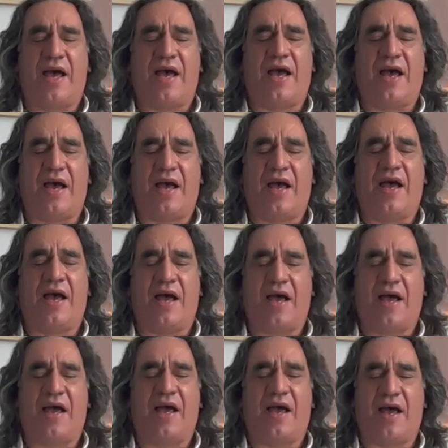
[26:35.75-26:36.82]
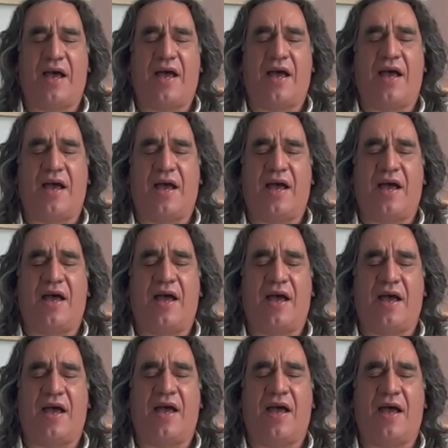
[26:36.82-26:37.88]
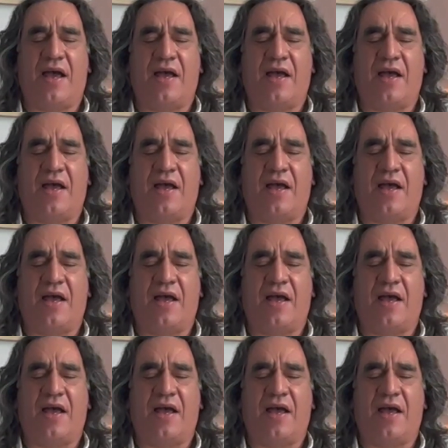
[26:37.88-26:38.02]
(no one is talking)